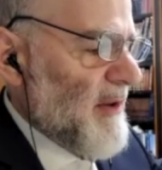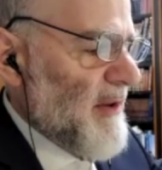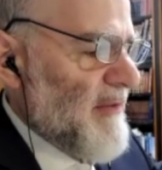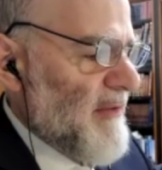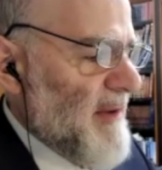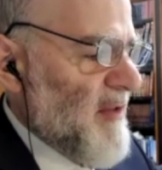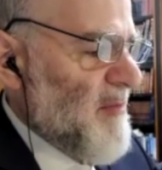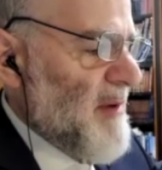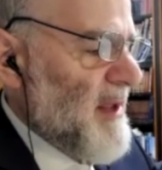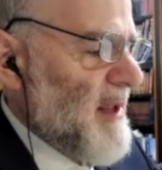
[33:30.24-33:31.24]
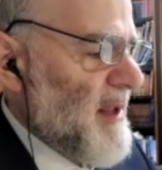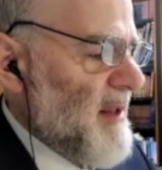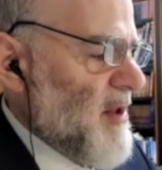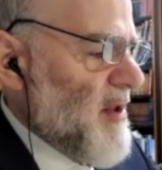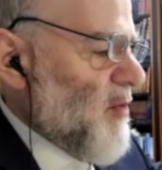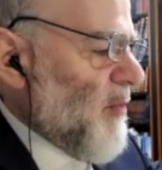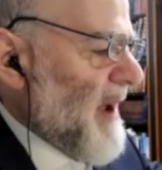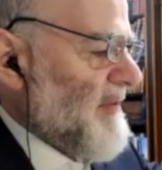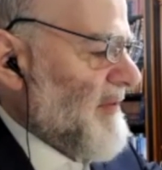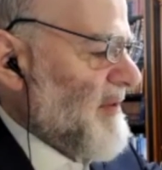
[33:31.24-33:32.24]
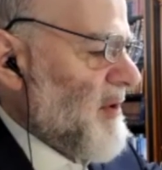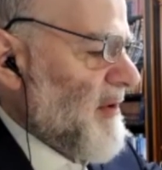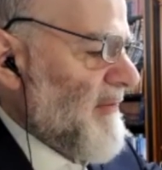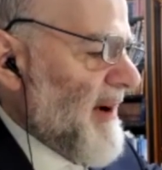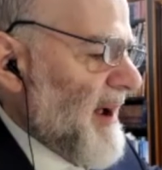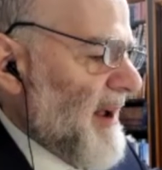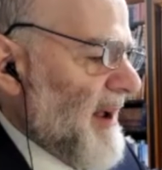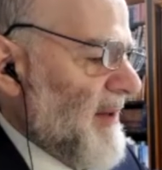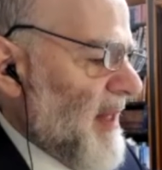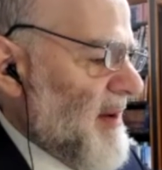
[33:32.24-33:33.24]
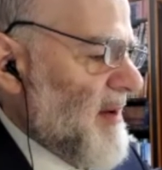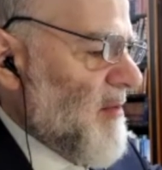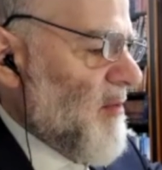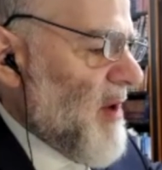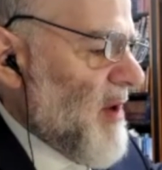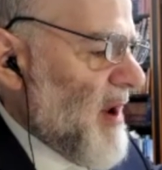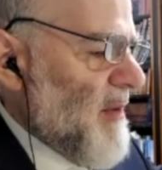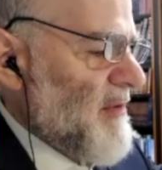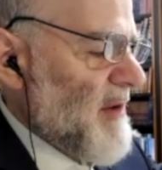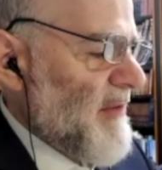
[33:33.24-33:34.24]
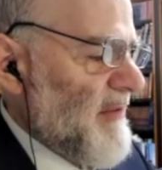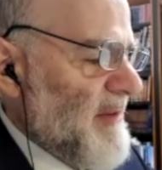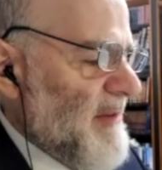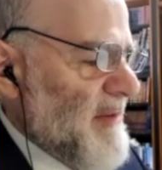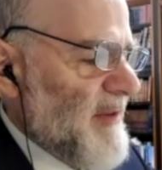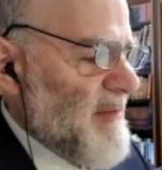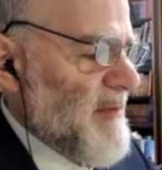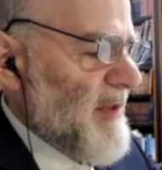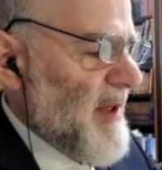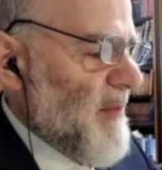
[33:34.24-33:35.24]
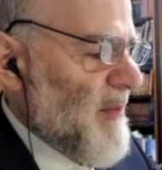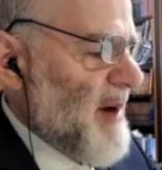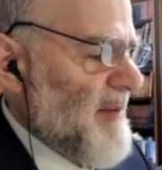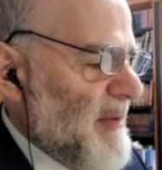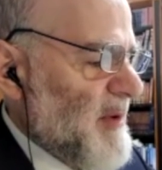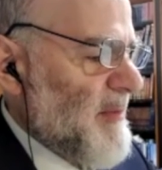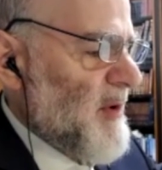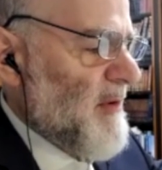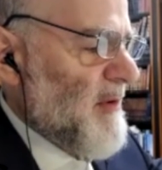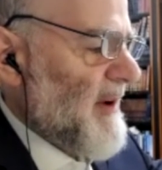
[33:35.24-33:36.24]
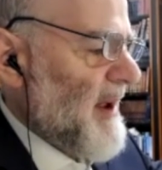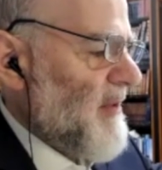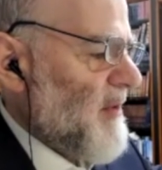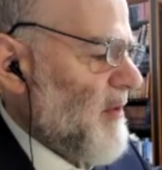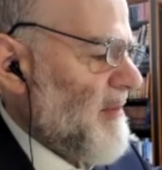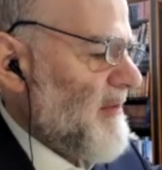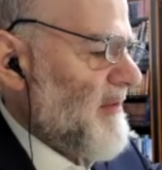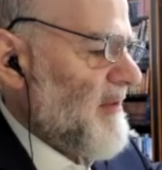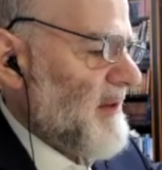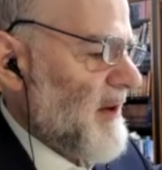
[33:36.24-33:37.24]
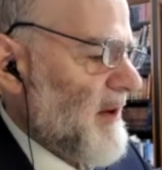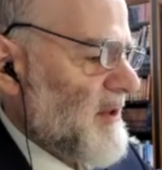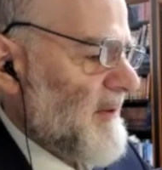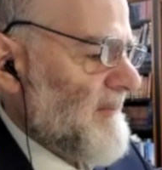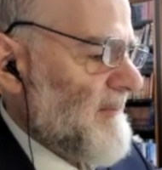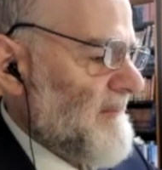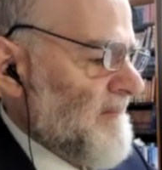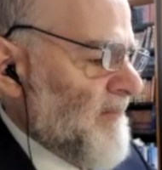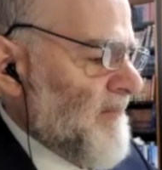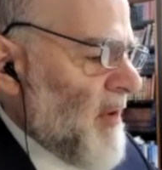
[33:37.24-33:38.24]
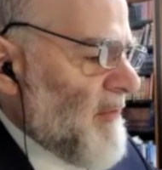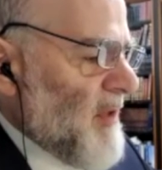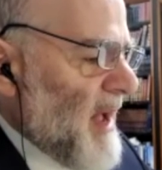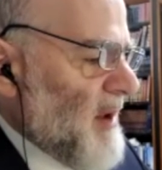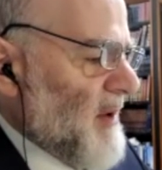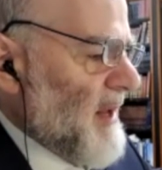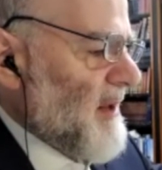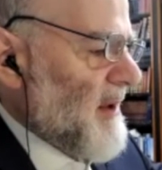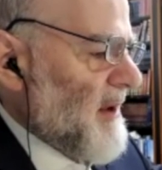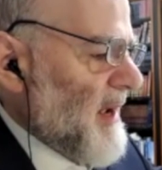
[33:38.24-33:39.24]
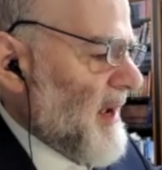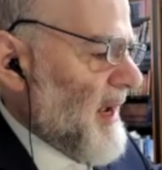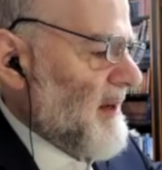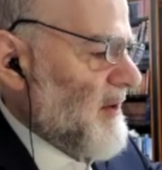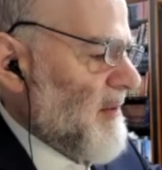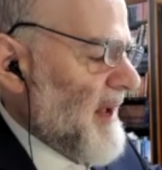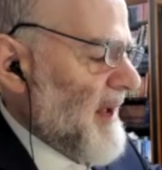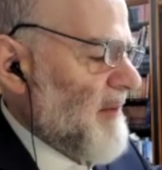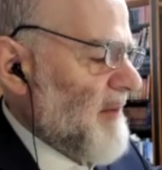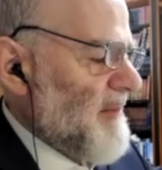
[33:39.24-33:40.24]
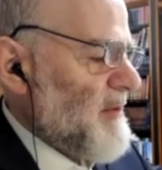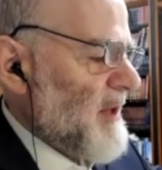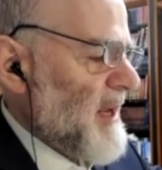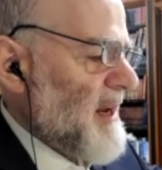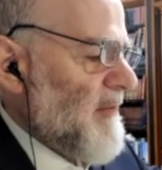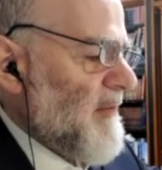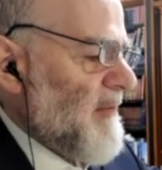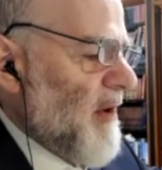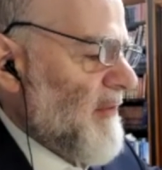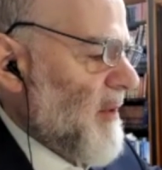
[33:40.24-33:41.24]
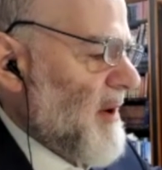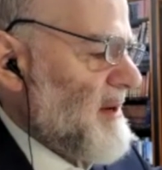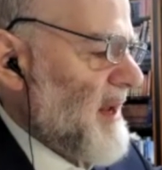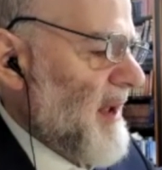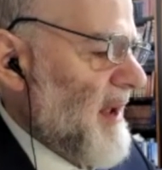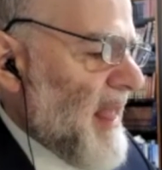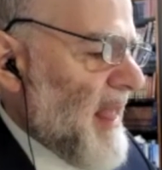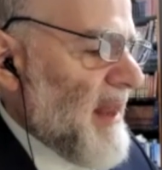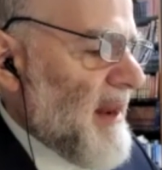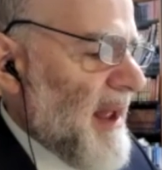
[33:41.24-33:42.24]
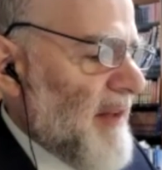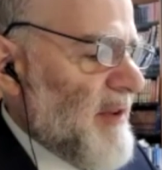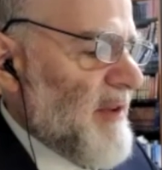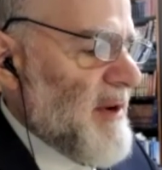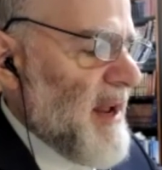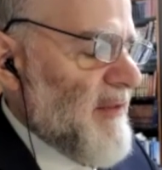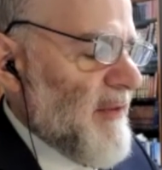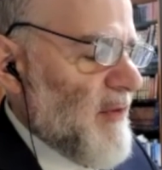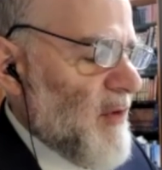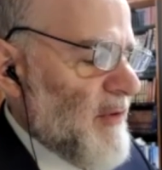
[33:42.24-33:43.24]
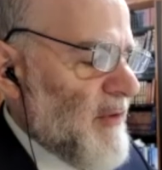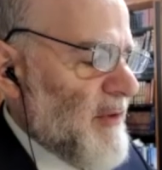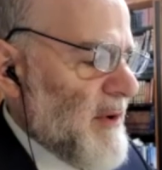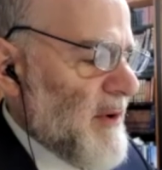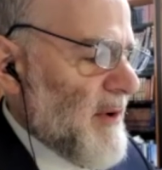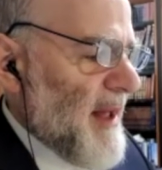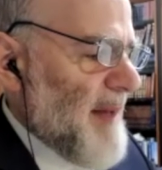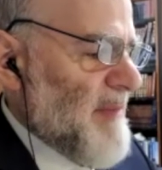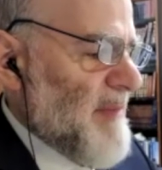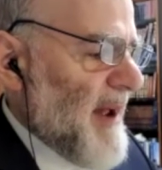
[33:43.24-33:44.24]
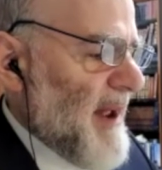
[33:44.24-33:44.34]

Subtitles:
They said it must be, we have to purify, and it was sort of a symbol that we're going to be able to purify the whole base of Mikdash. But it was only enough oil for one day. Of course, the miracle happened. It